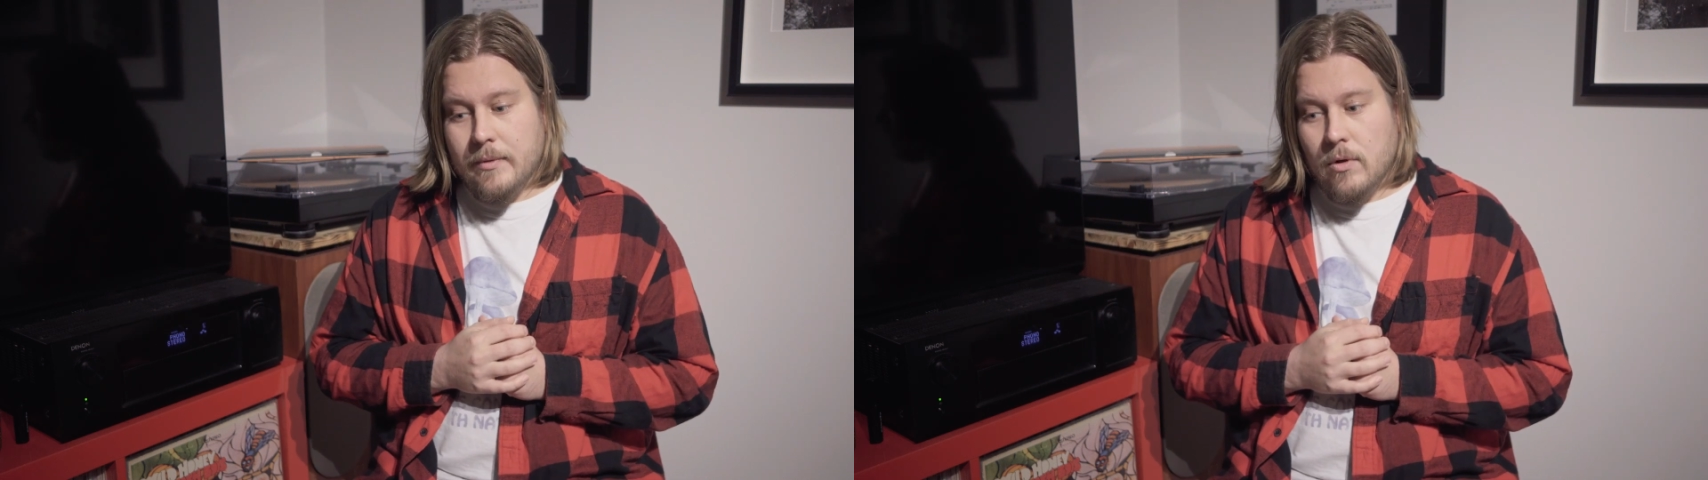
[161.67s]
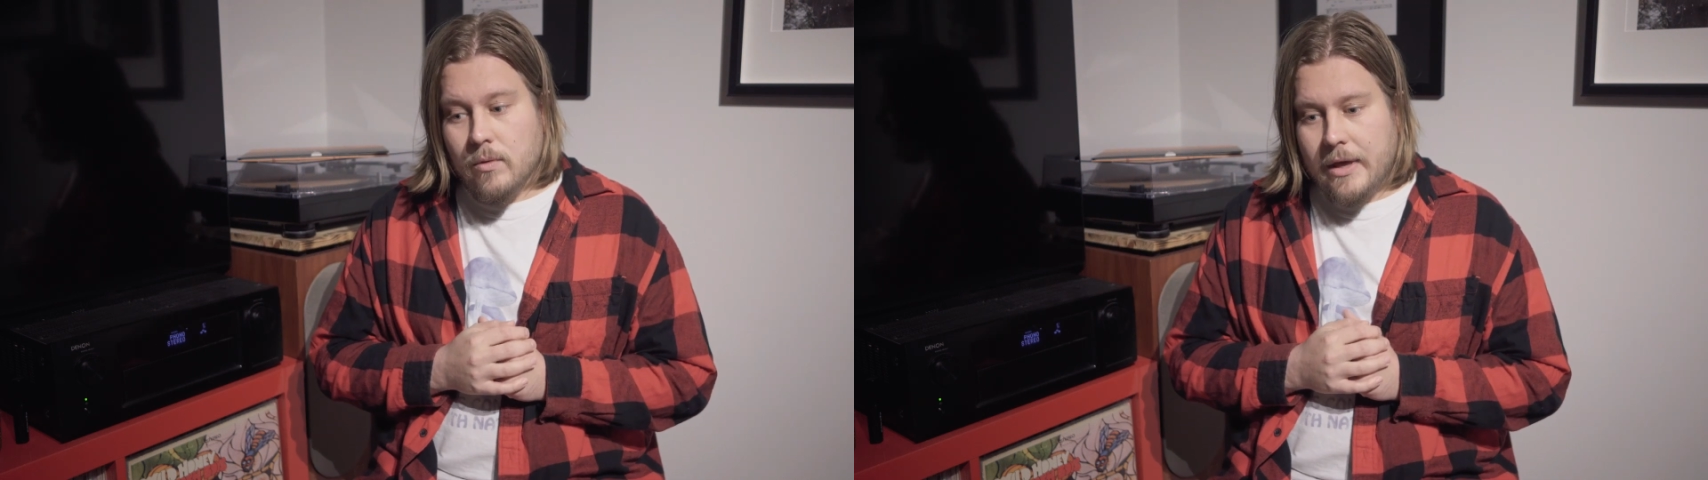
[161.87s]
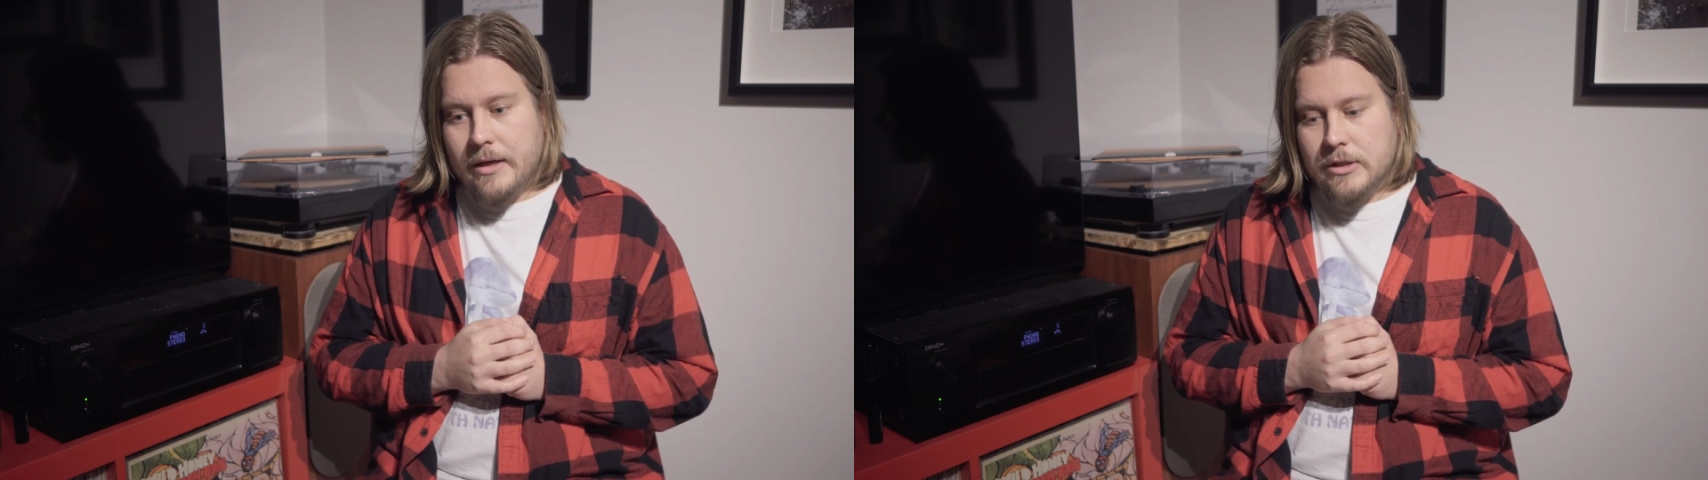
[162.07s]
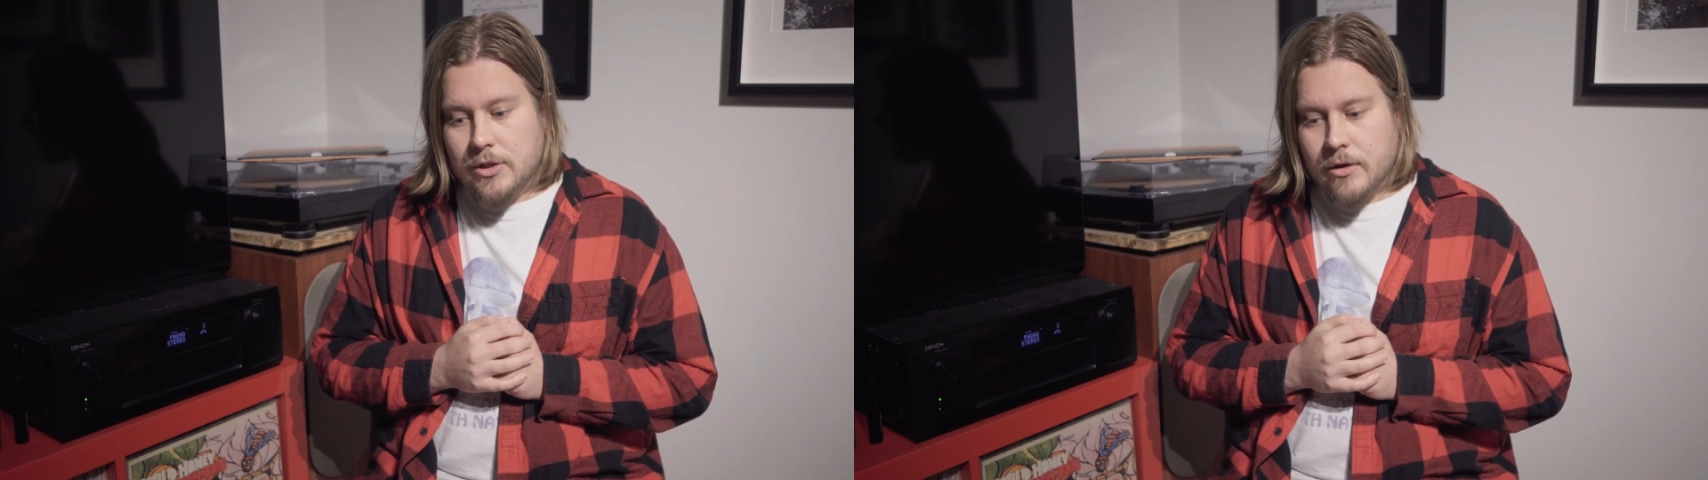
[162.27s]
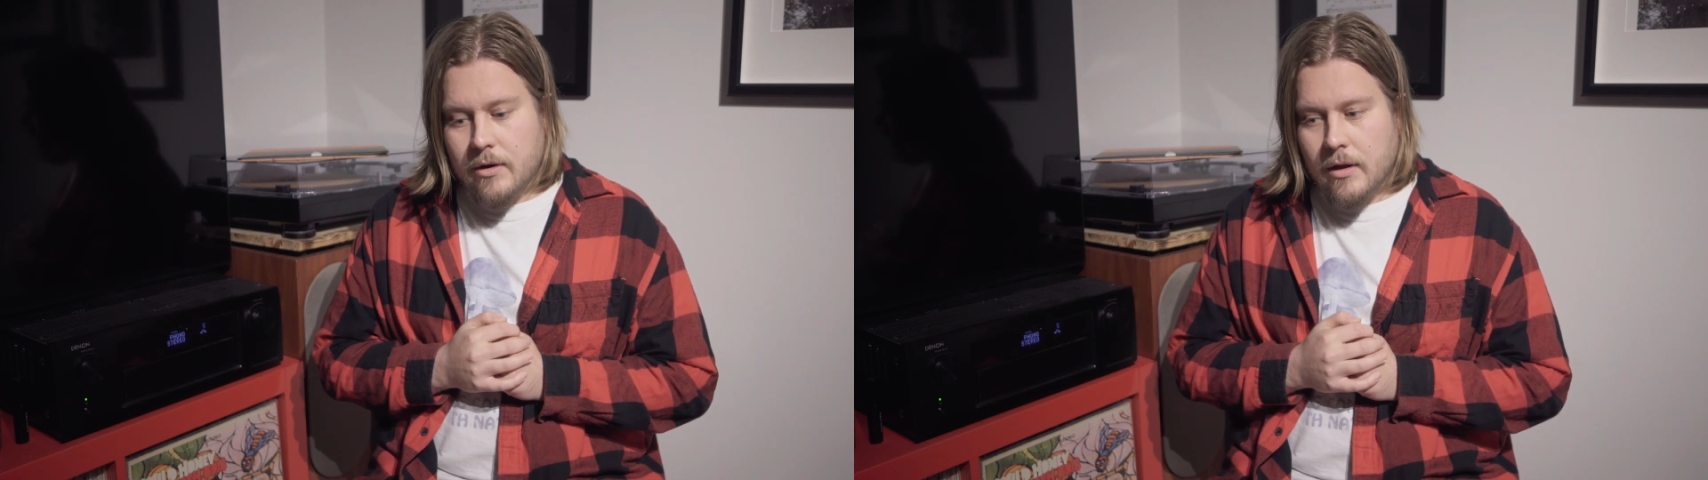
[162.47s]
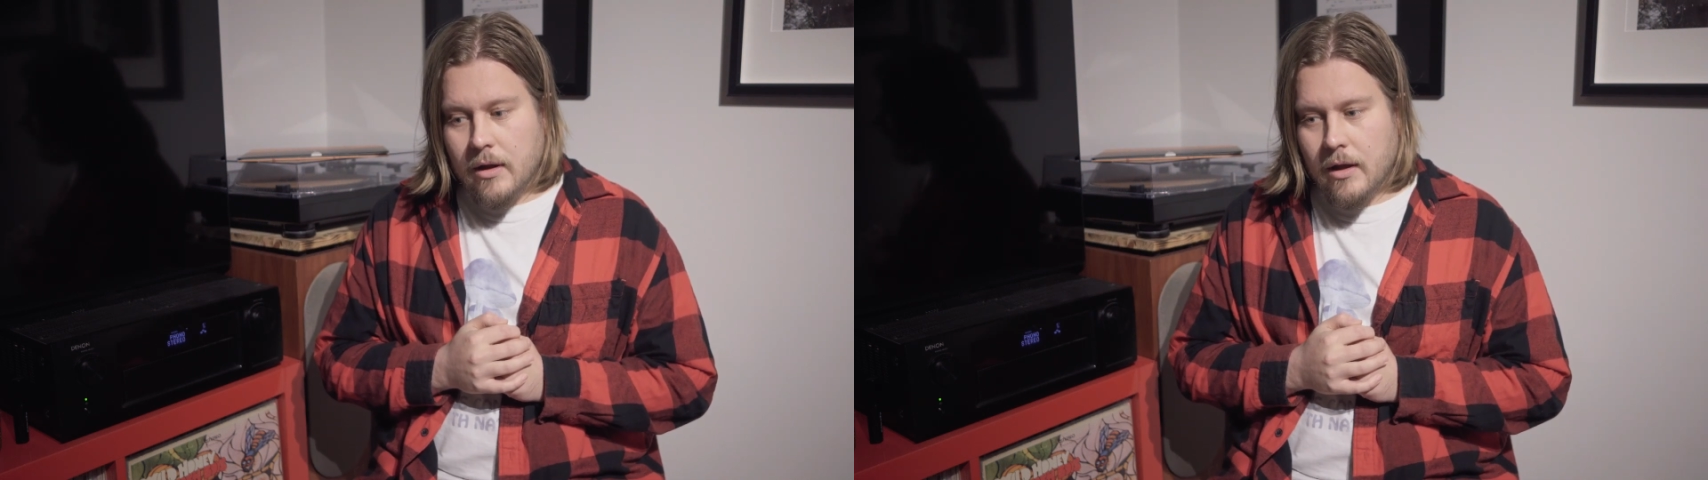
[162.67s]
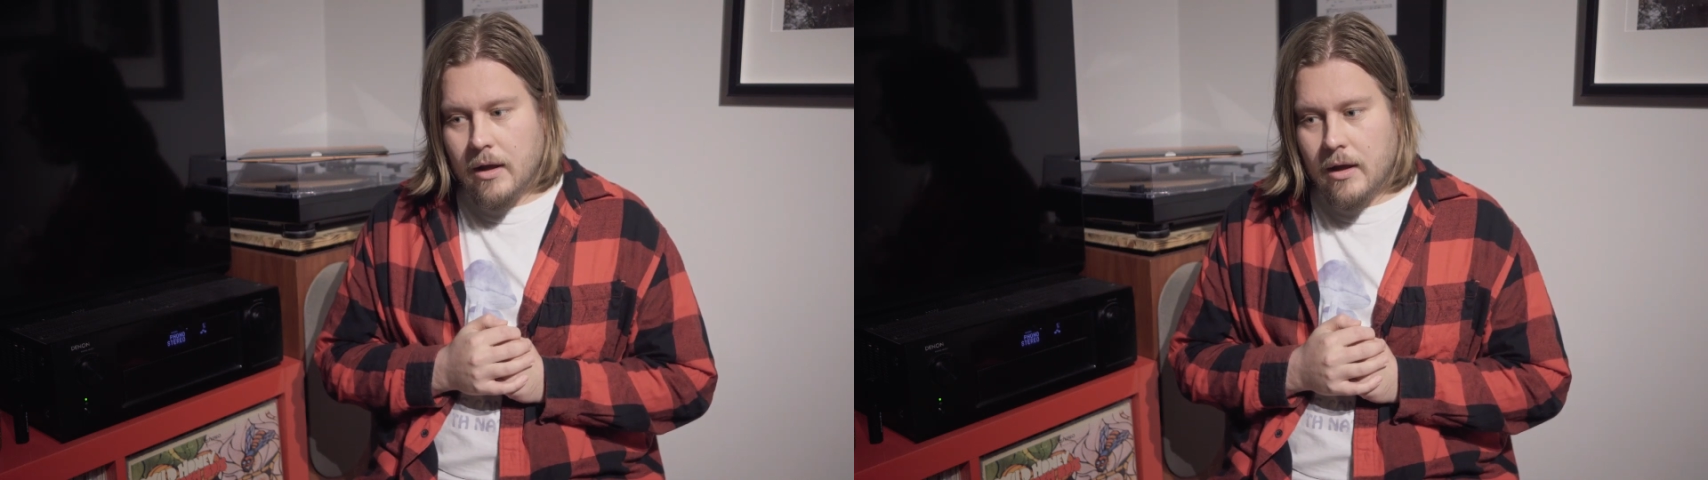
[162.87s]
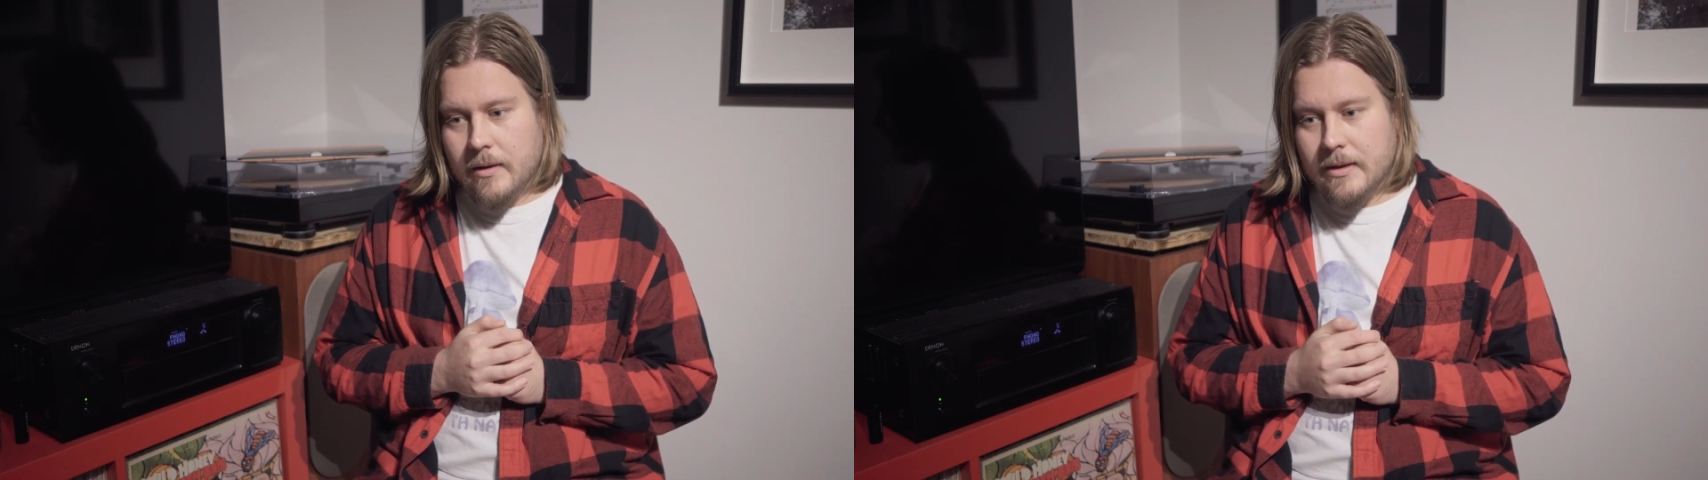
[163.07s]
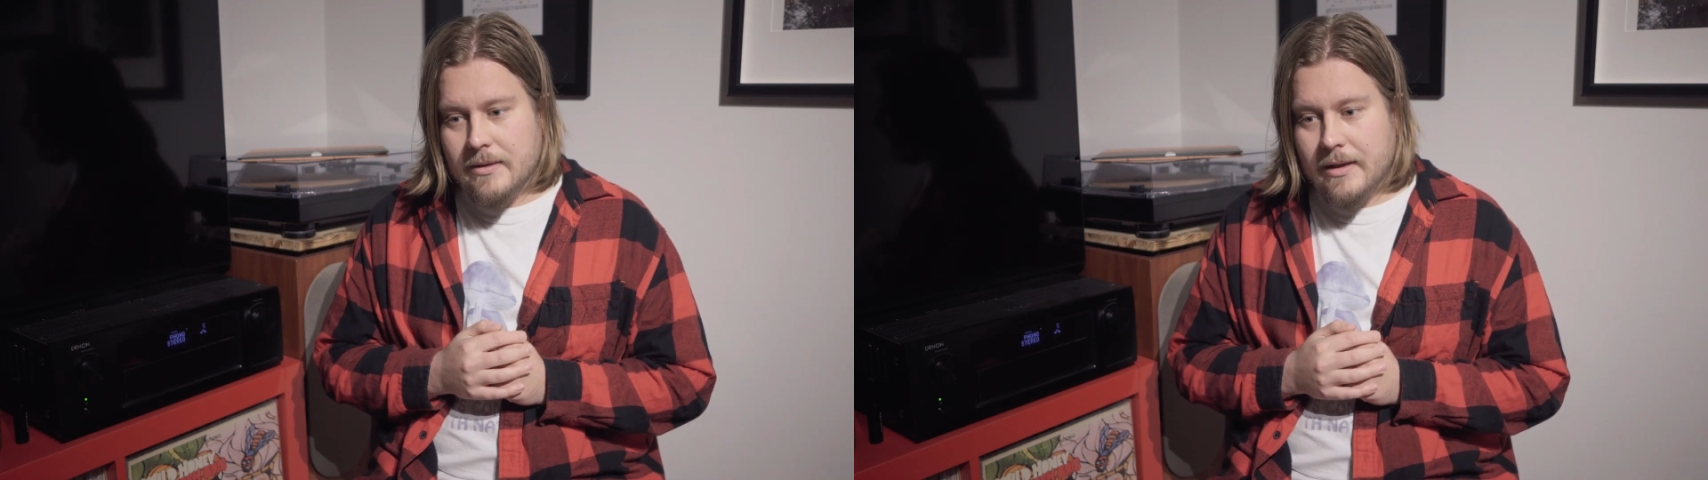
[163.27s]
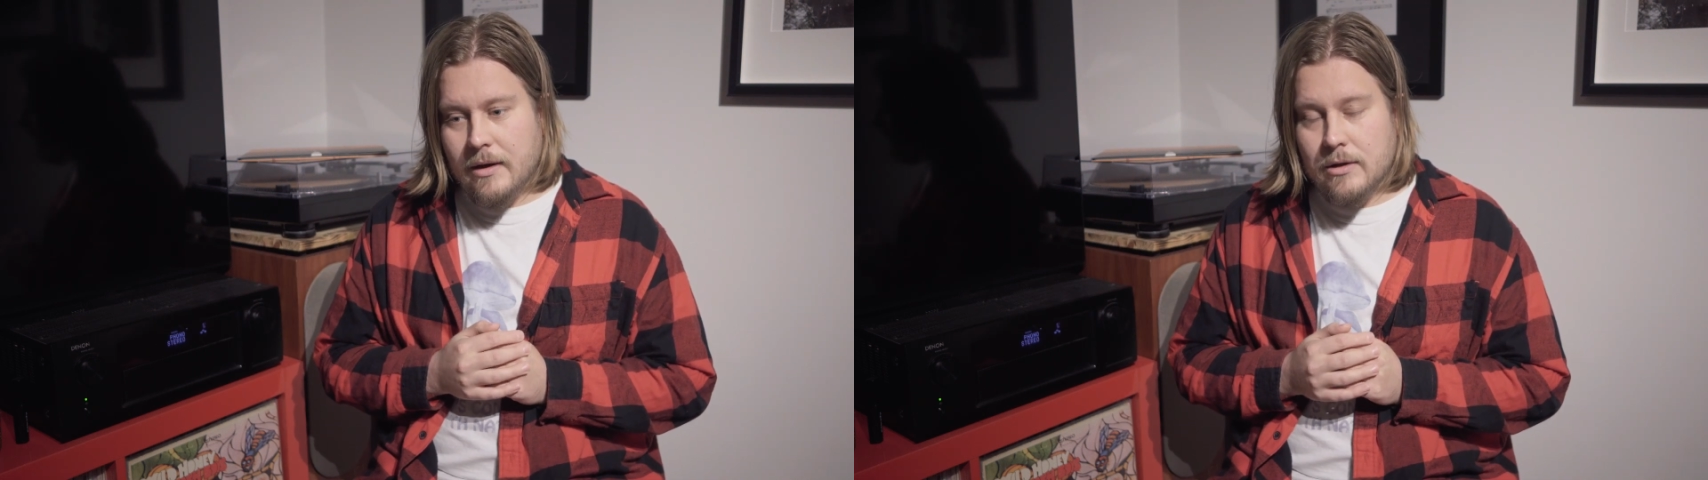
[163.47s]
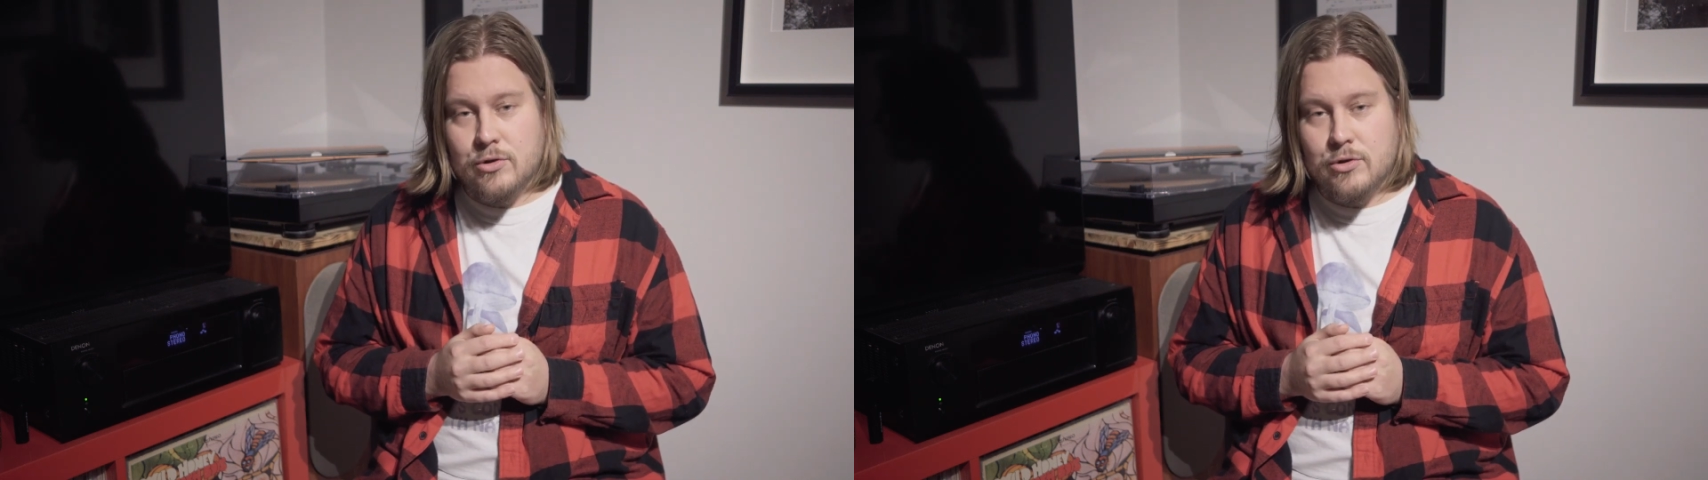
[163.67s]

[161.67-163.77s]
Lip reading: location, that